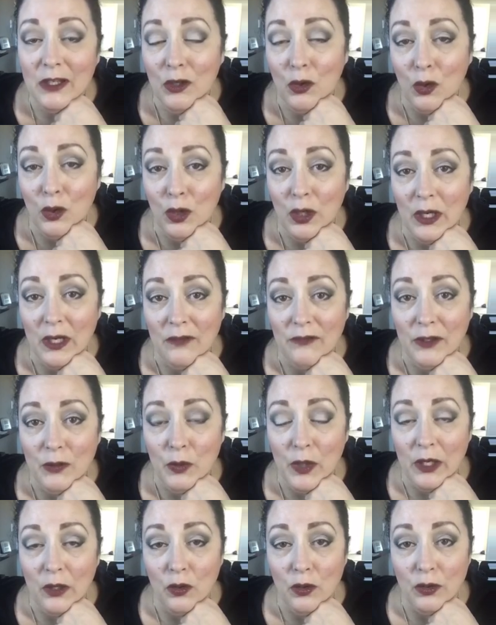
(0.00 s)
Or if you
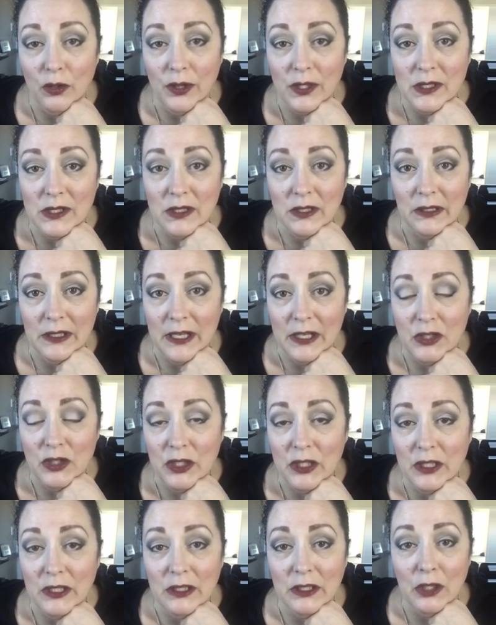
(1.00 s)
want to order this
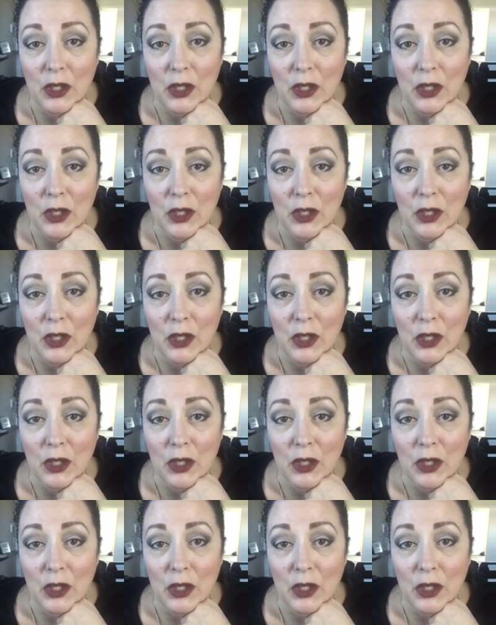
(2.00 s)
collection,